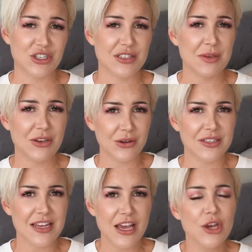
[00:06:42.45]
just
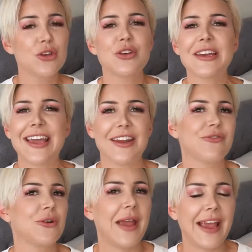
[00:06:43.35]
because you can get
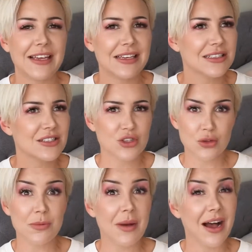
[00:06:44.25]
it from any
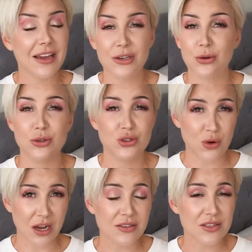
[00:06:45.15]
supermarket or
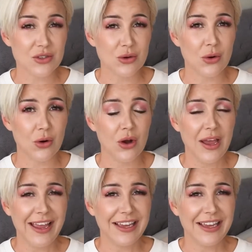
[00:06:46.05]
drugstore.